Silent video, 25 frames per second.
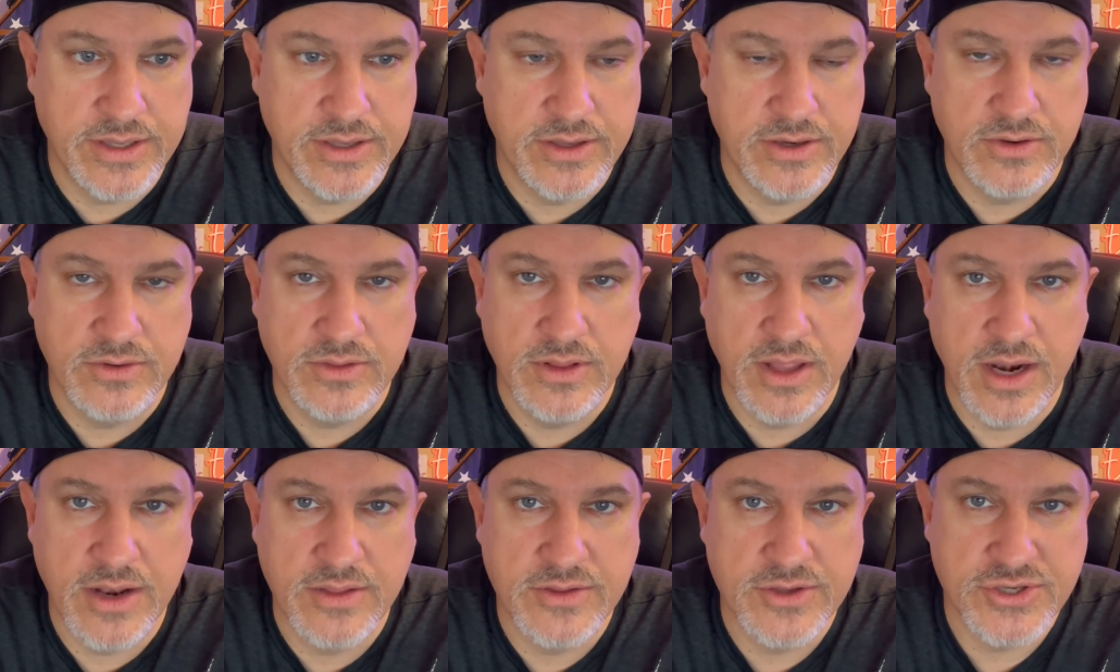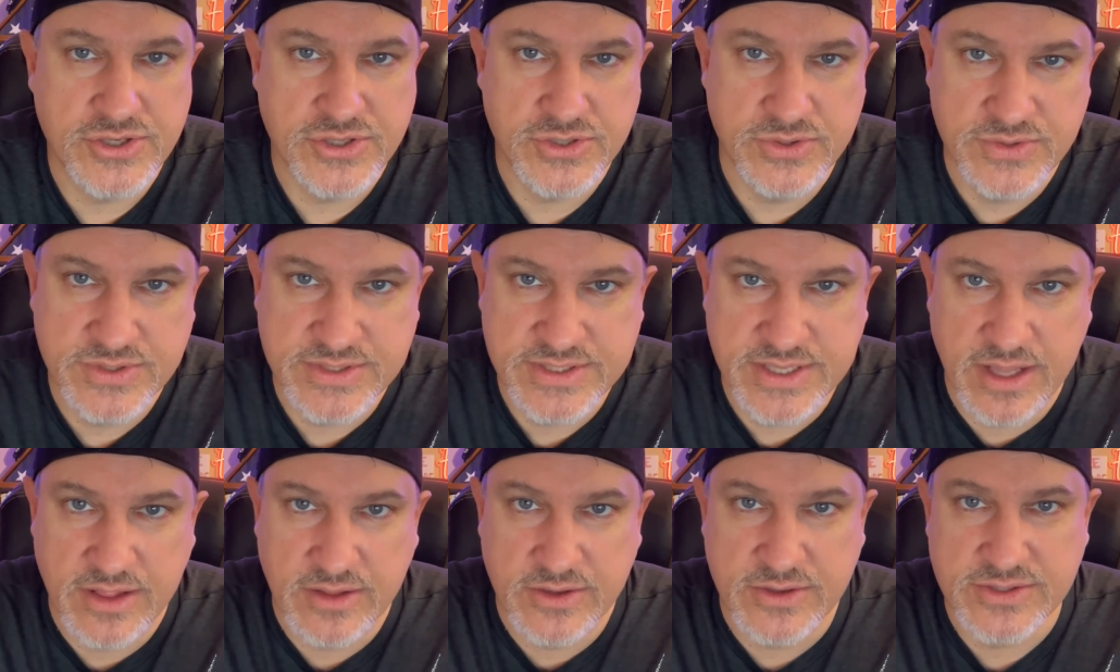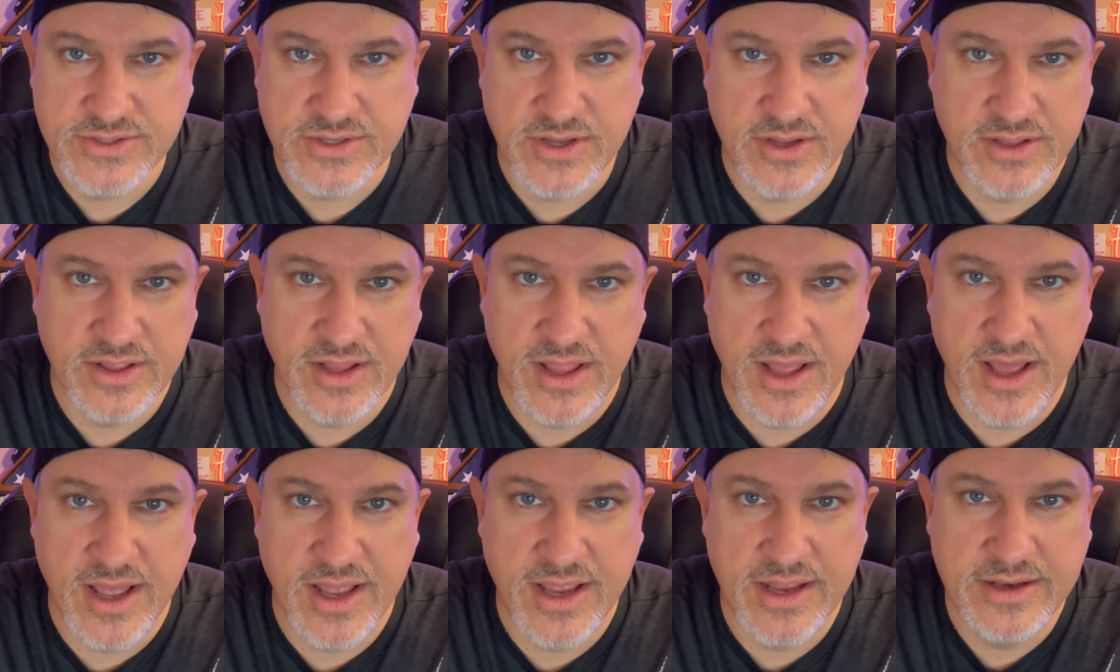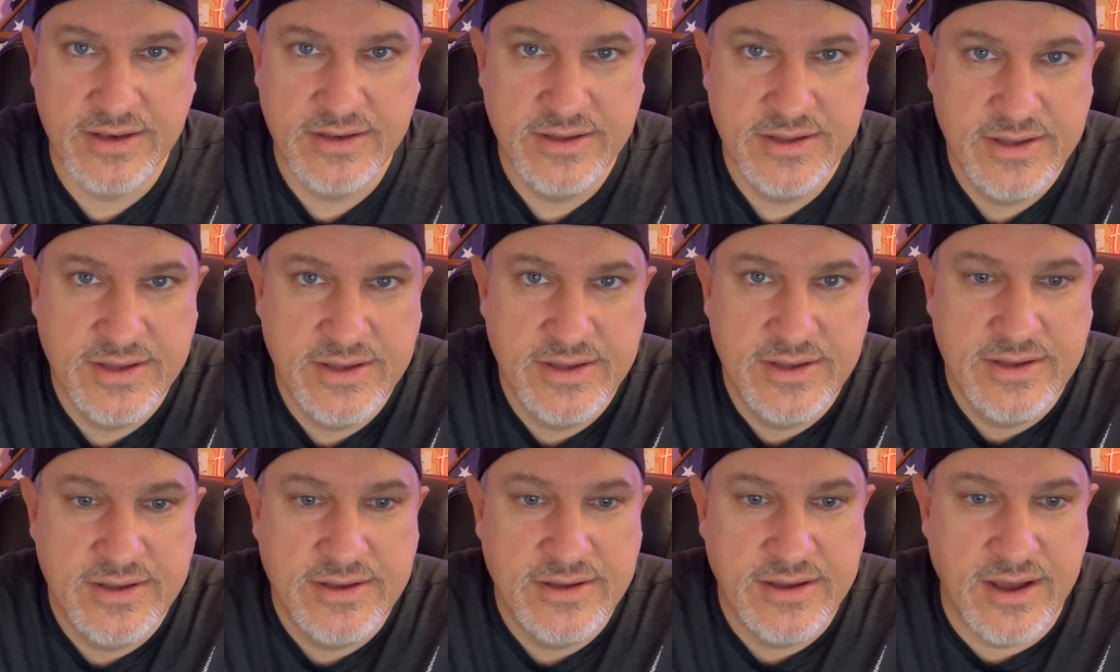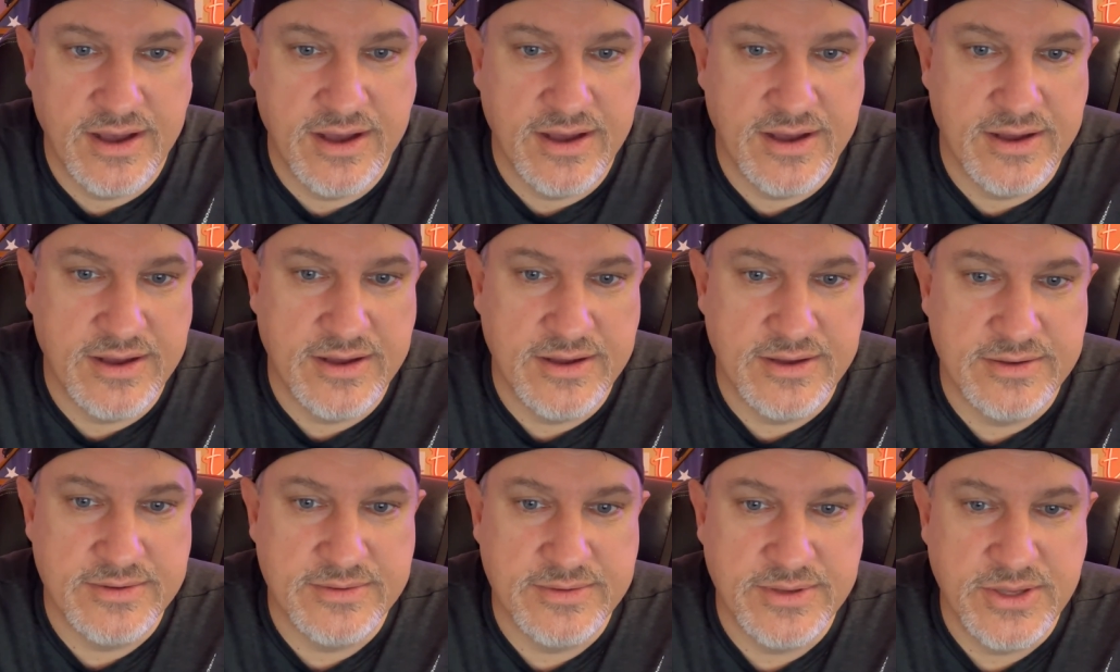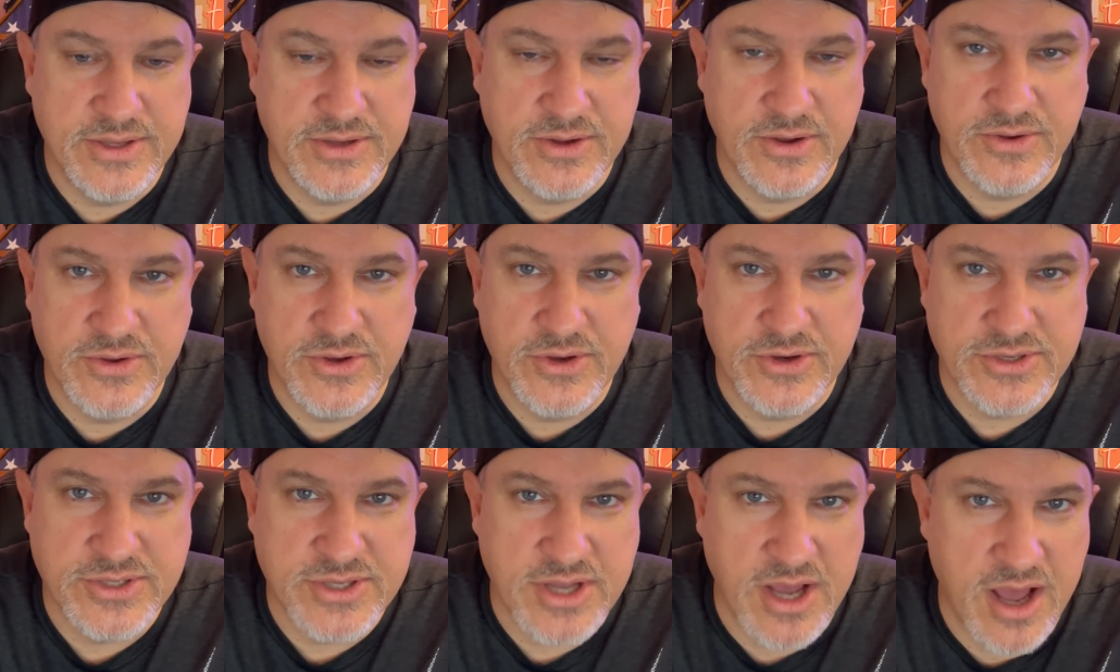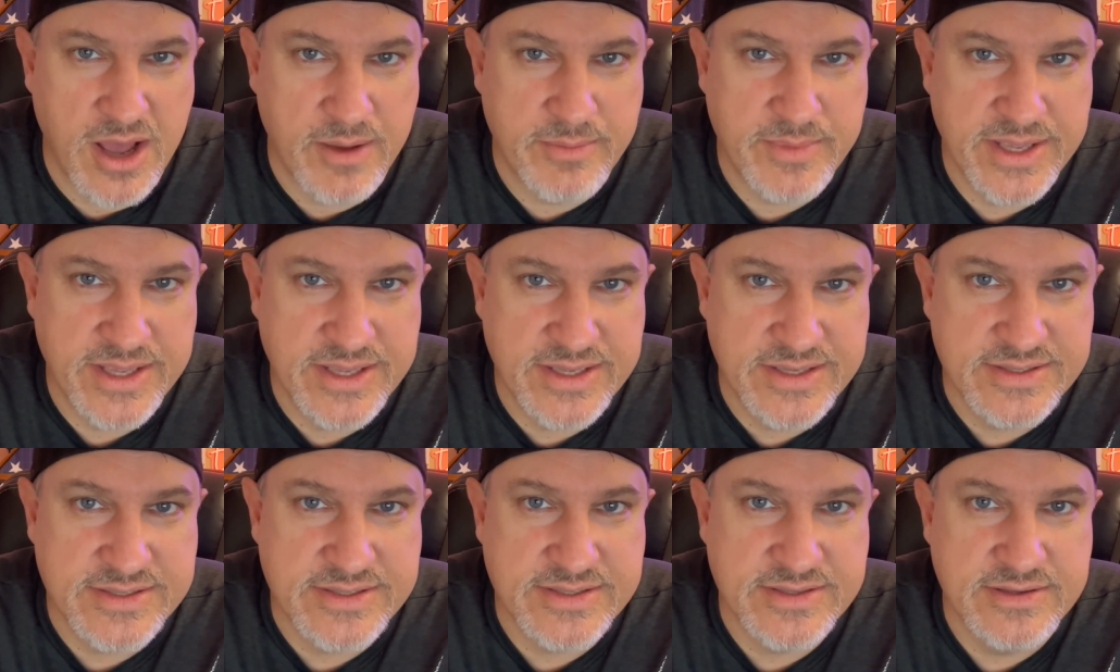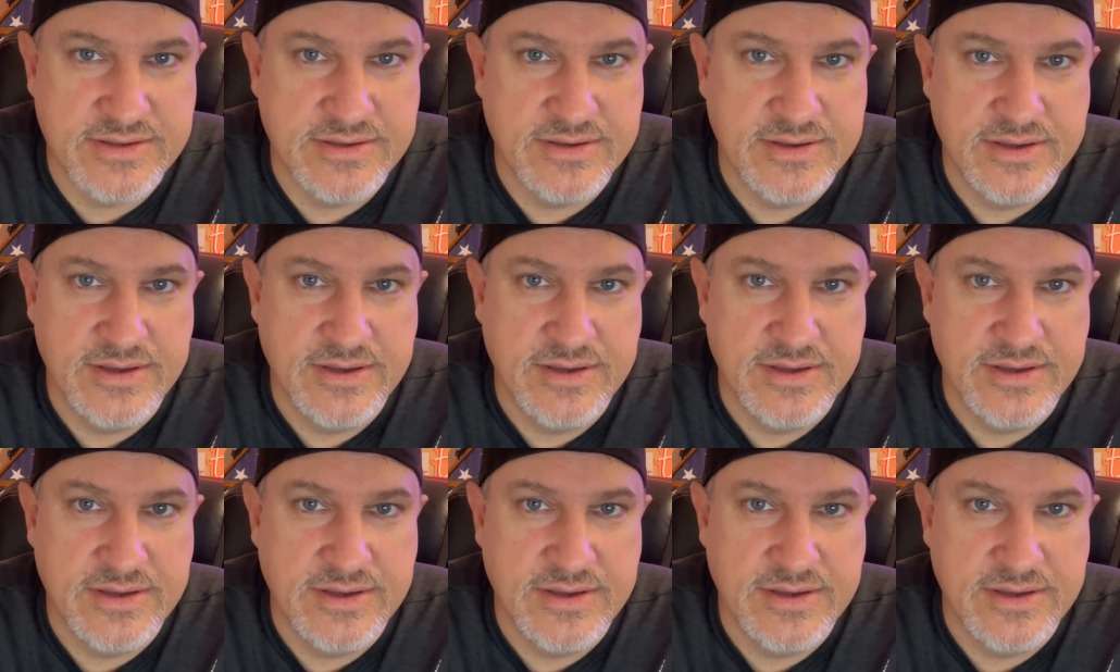You know, a lot of the shoe sellers online, uh, you know, your Tommy's,